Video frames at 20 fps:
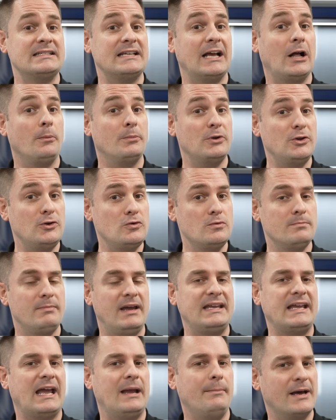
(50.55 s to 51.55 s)
to help you
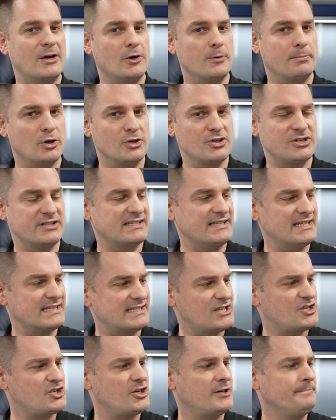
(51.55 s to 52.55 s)
make a better purchase
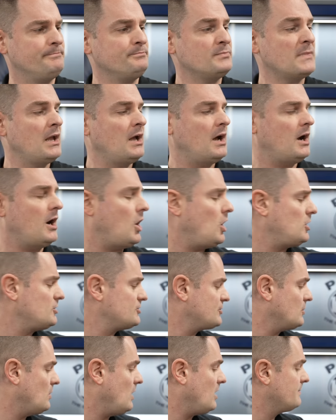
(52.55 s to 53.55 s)
decision.
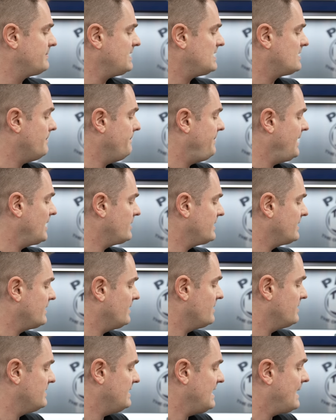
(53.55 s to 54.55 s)
Also, I'll be comparing
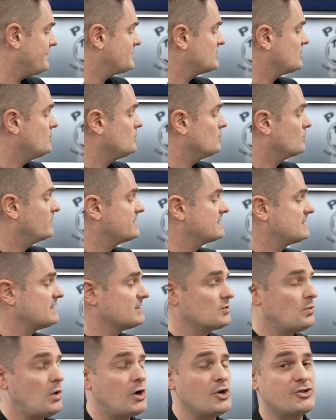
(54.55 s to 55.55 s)
the Absolute
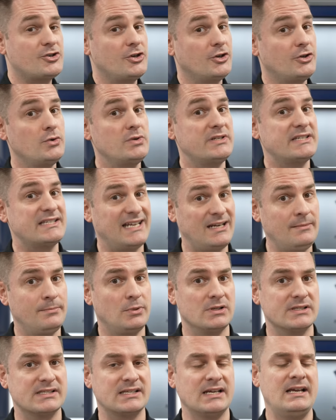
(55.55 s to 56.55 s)
Rinseless Wash to two
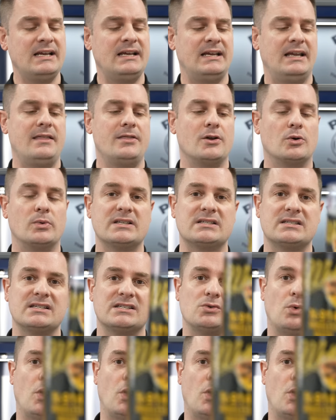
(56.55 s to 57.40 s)
staples in the rinseless